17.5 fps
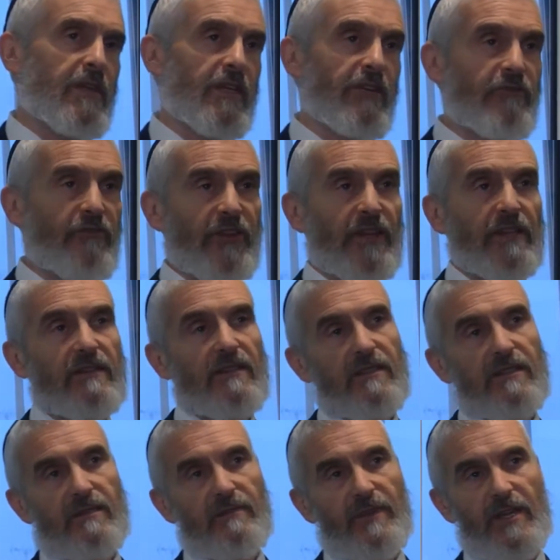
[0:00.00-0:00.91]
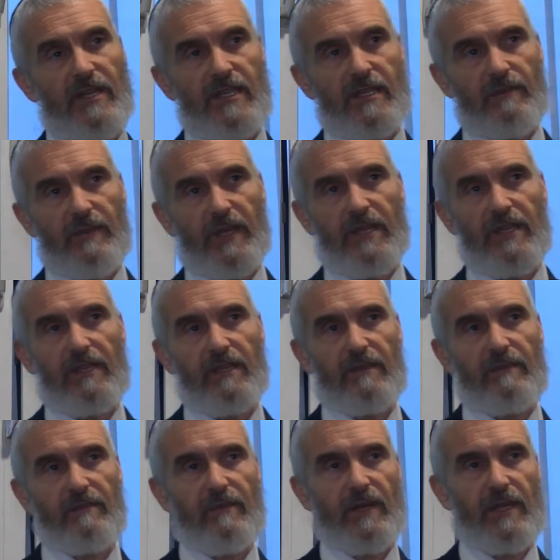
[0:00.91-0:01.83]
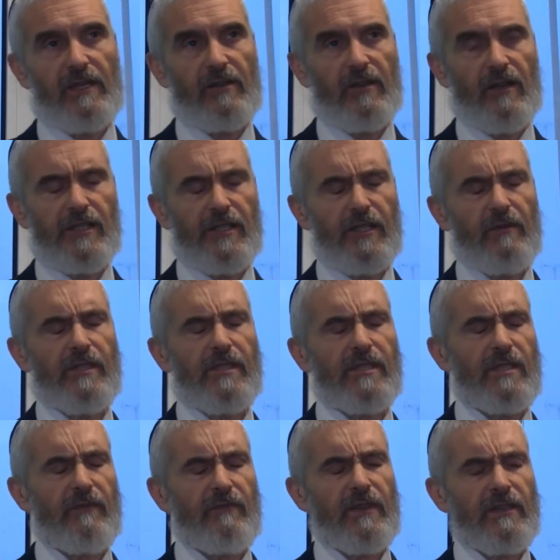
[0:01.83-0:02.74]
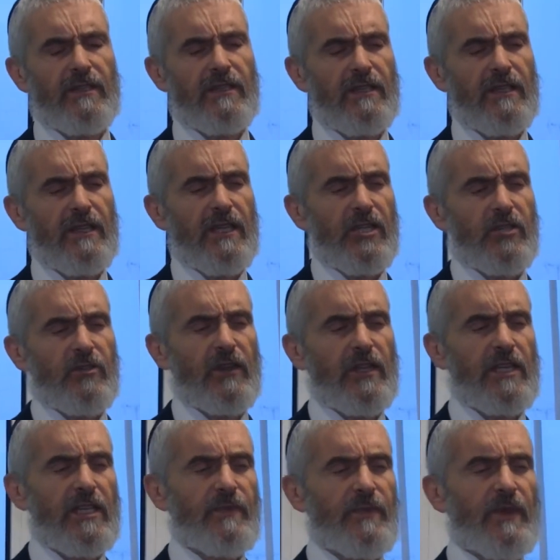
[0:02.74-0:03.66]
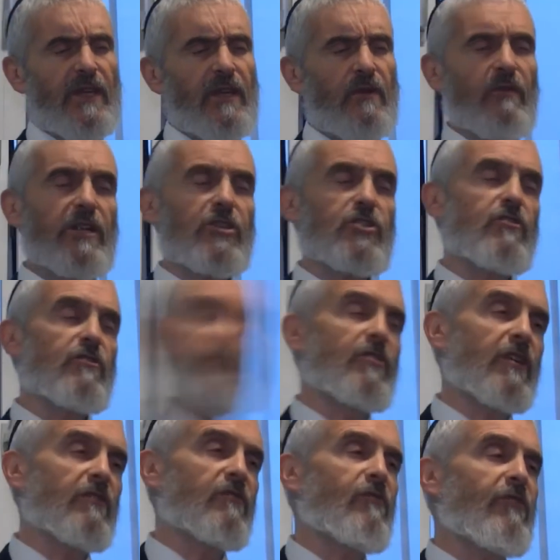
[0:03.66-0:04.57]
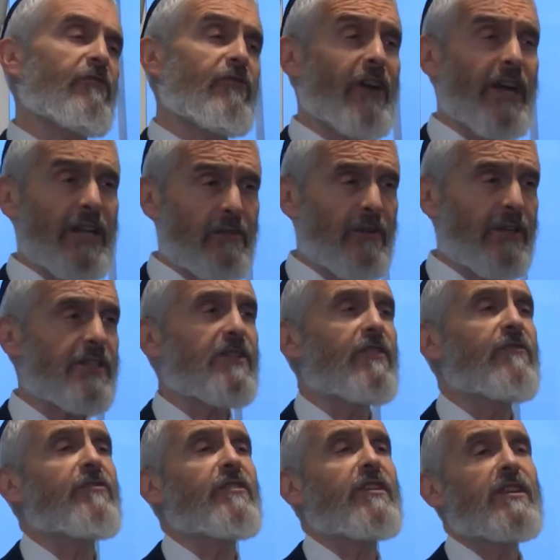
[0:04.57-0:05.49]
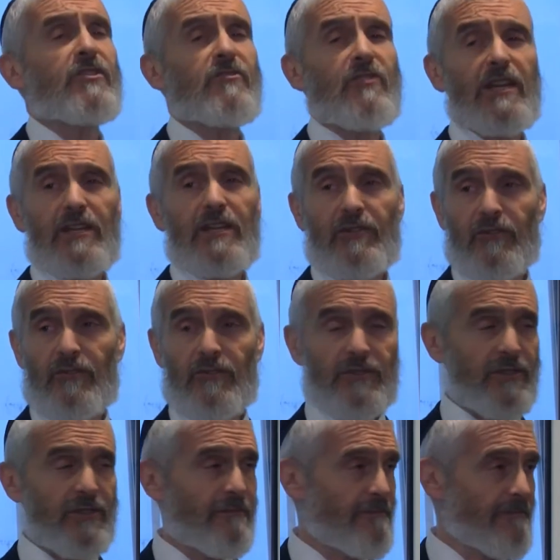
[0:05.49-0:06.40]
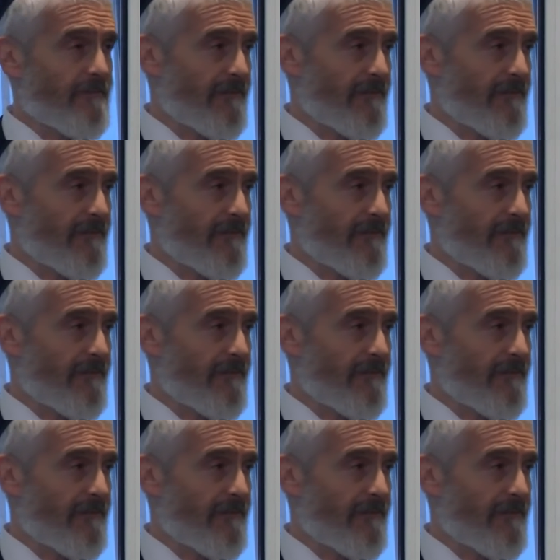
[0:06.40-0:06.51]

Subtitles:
In fact, there's many consequences of this. Strictly speaking, one should not find oneself in an Israeli court,